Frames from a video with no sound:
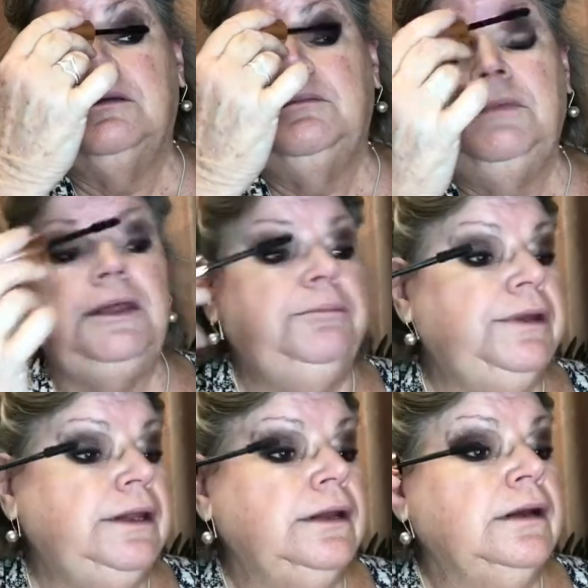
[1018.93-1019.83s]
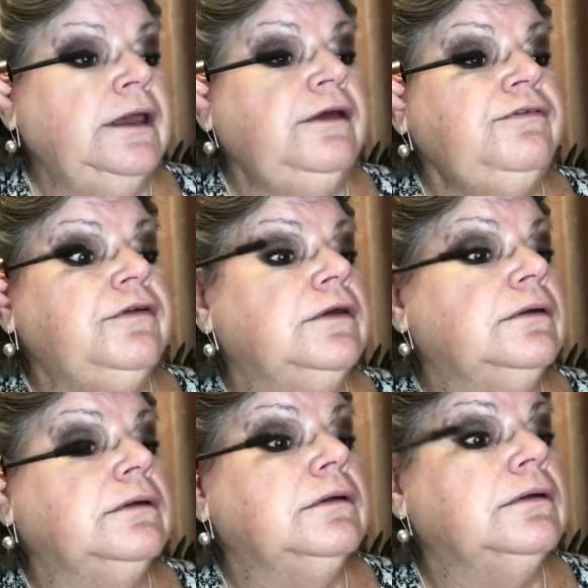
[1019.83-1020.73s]
Me being left
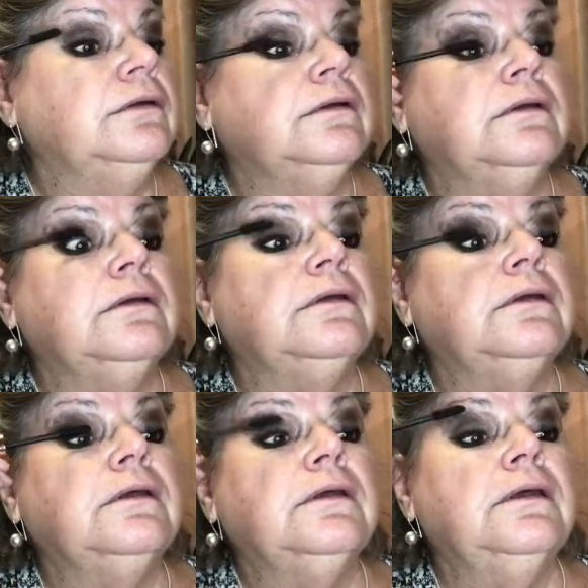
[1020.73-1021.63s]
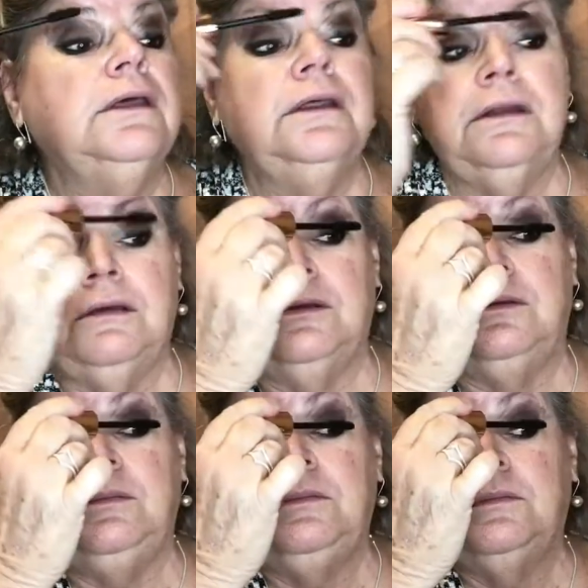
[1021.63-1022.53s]
at
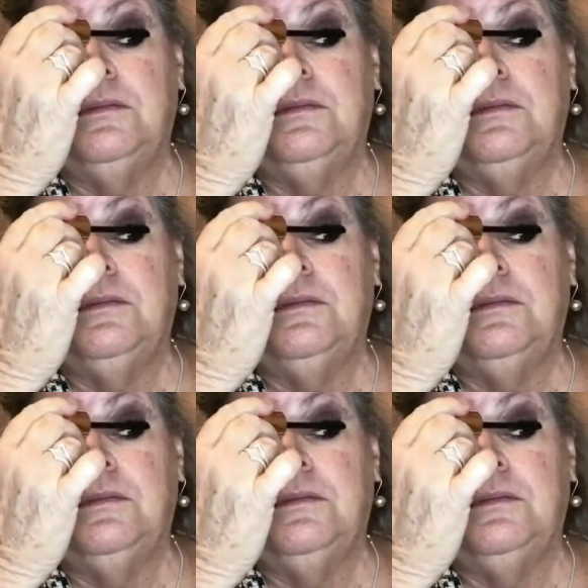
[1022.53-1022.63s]
home